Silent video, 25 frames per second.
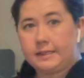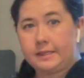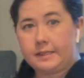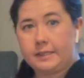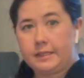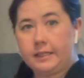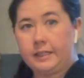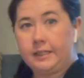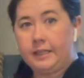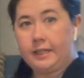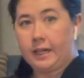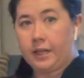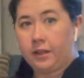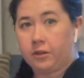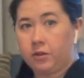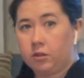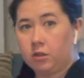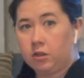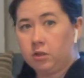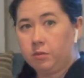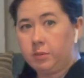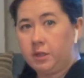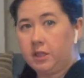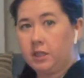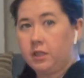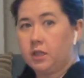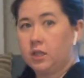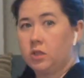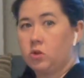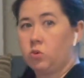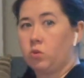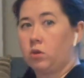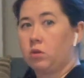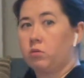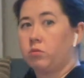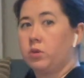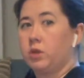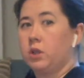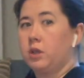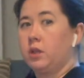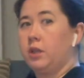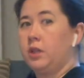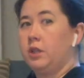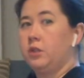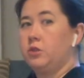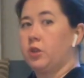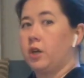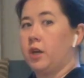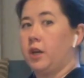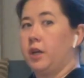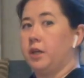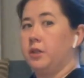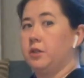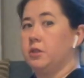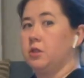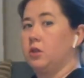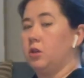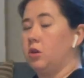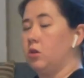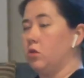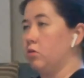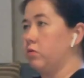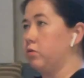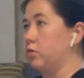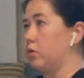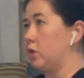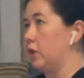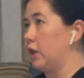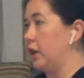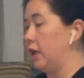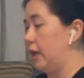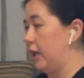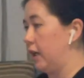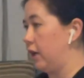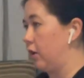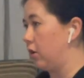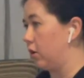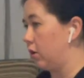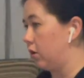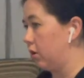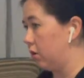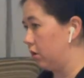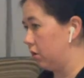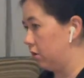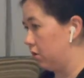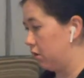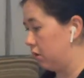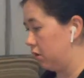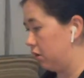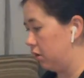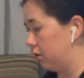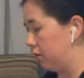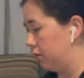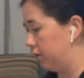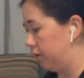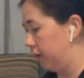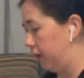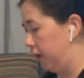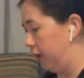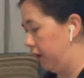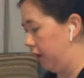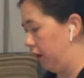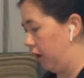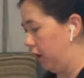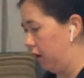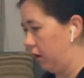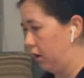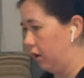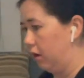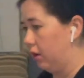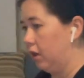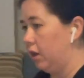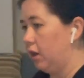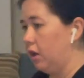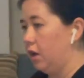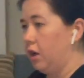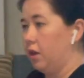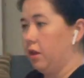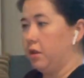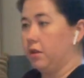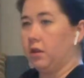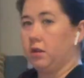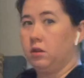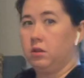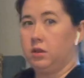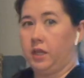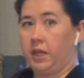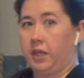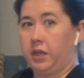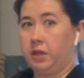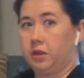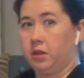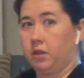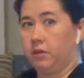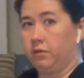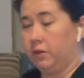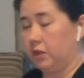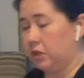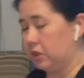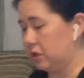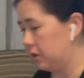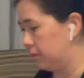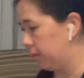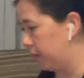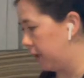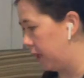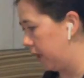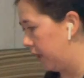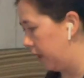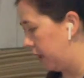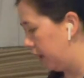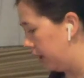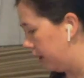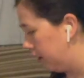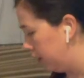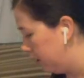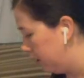together because we're really trying to go for a curve in the length of the spine.